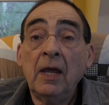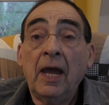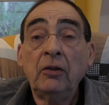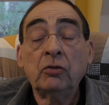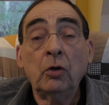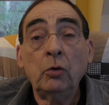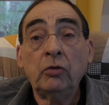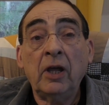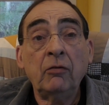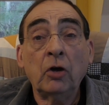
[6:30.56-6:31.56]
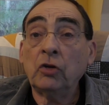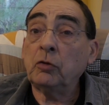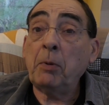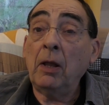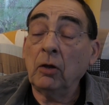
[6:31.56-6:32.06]
And so they've got a
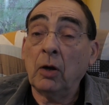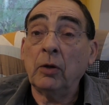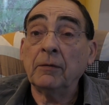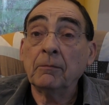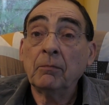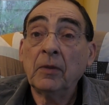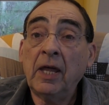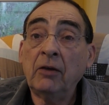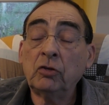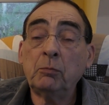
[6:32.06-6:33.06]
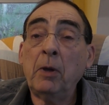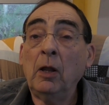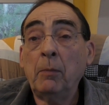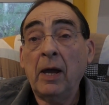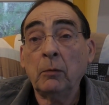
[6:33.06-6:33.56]
spell going. They have
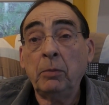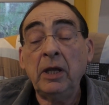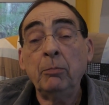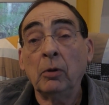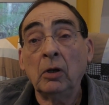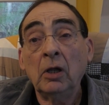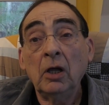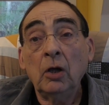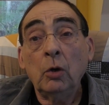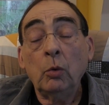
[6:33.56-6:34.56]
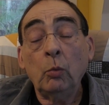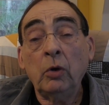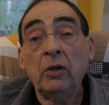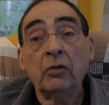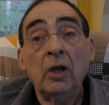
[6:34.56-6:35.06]
spellbound people
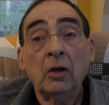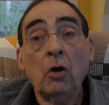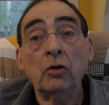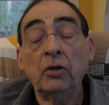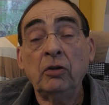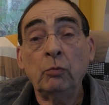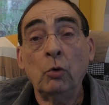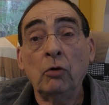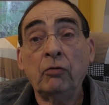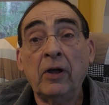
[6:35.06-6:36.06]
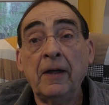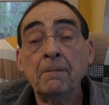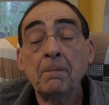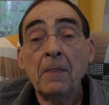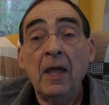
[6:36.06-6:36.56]
with cognitive warfare.
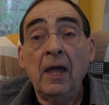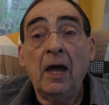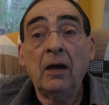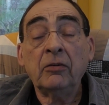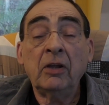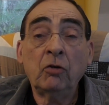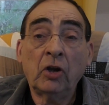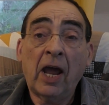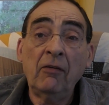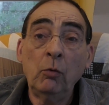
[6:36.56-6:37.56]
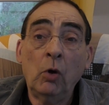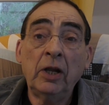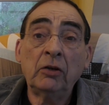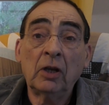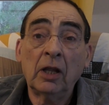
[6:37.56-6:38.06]
Uh, they've got everyone
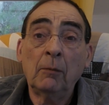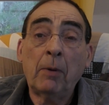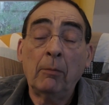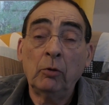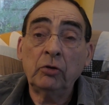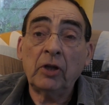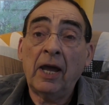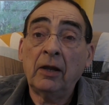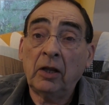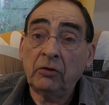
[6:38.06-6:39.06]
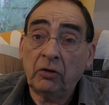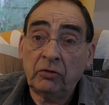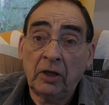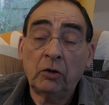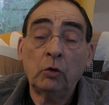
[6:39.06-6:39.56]
into little bubbles, and as I
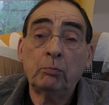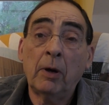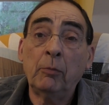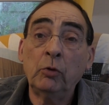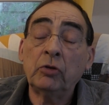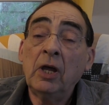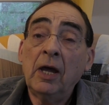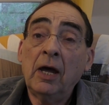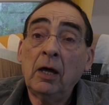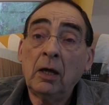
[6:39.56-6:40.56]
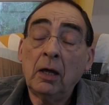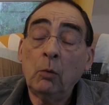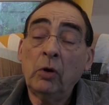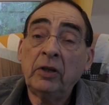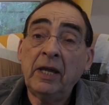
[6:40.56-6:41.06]
said, those bubbles, uh,
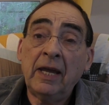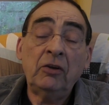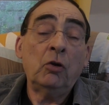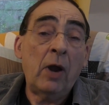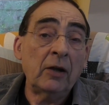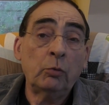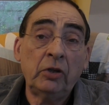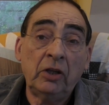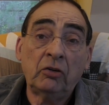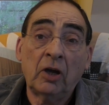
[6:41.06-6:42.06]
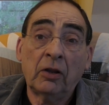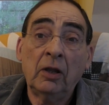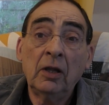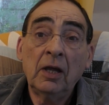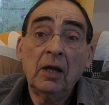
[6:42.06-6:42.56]
when they interact with each
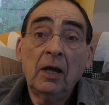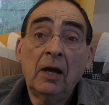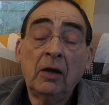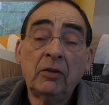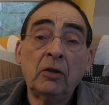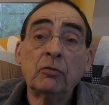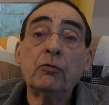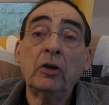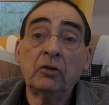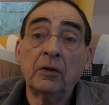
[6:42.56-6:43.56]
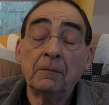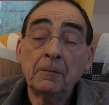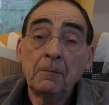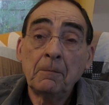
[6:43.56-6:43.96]
other, uh, there's friction.